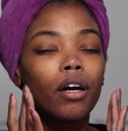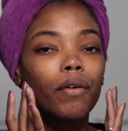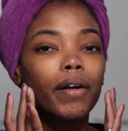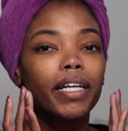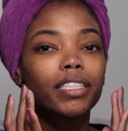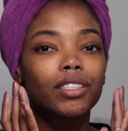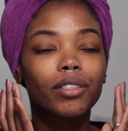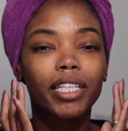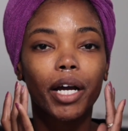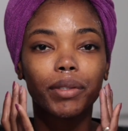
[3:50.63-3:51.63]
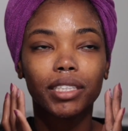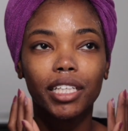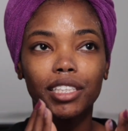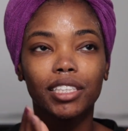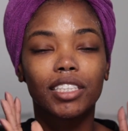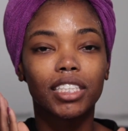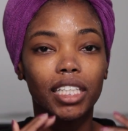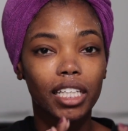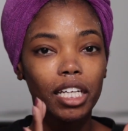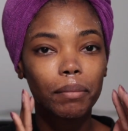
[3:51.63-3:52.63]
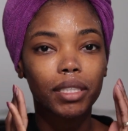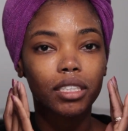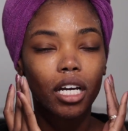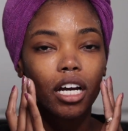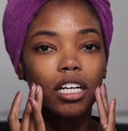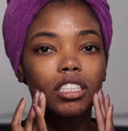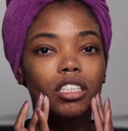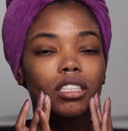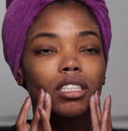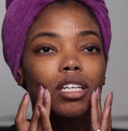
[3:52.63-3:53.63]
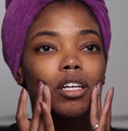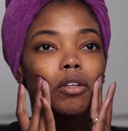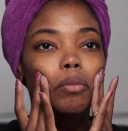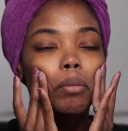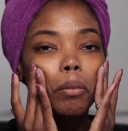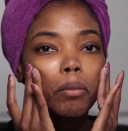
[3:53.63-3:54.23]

All right, so now it says to gently massage your skin.